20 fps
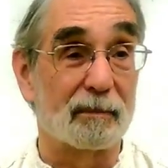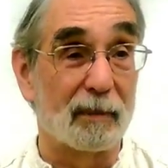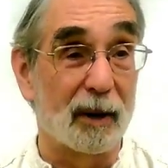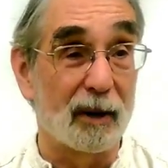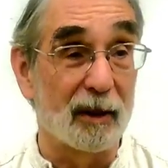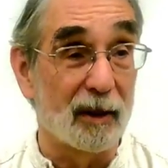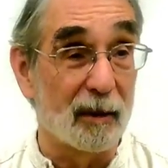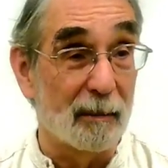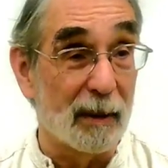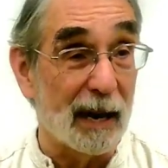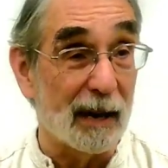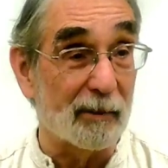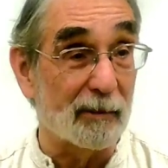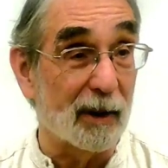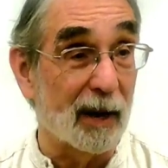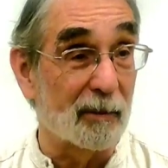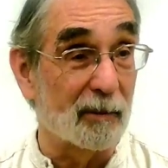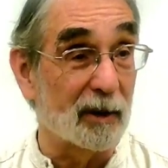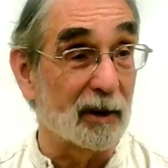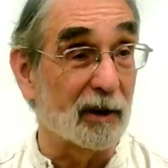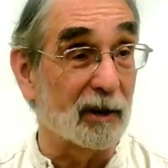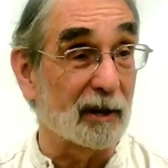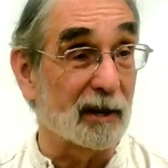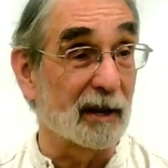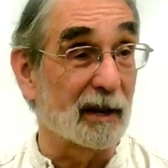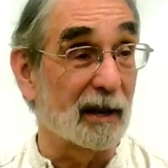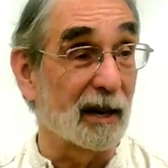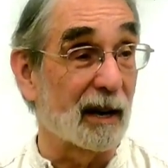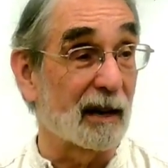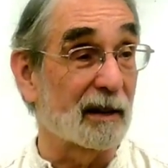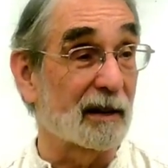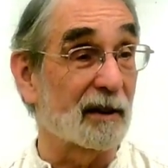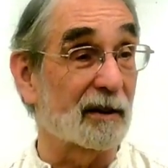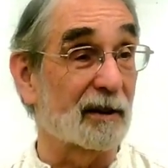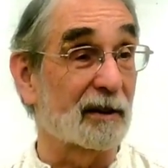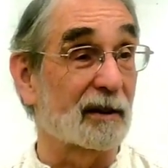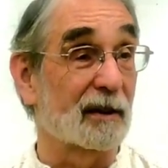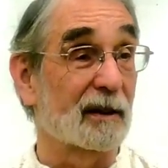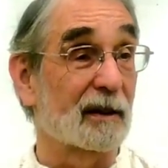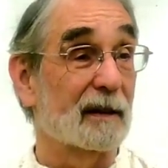Part of the background we're looking at
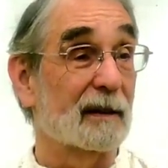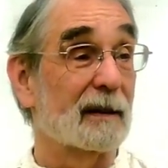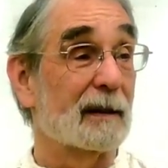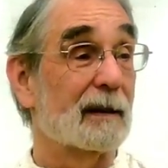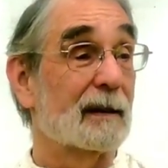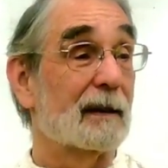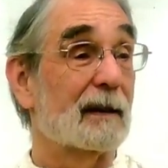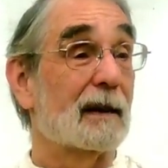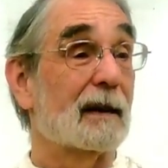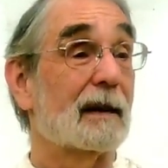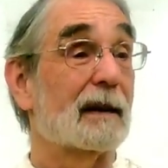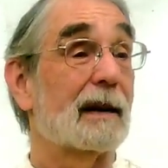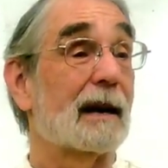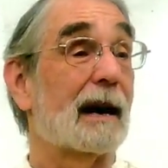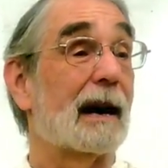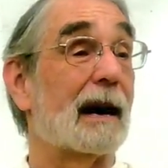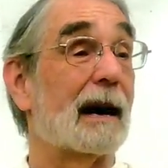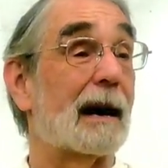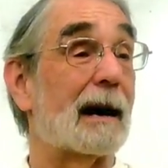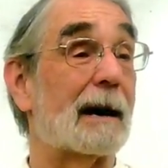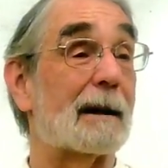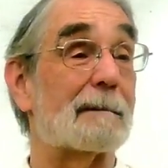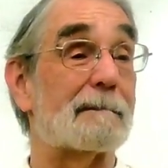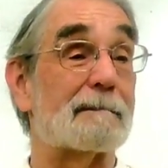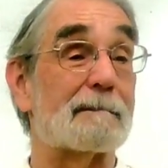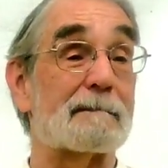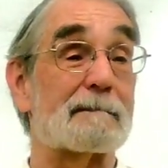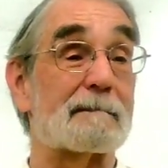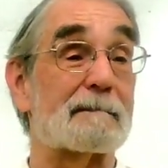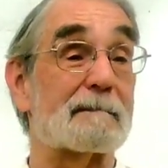here. I'm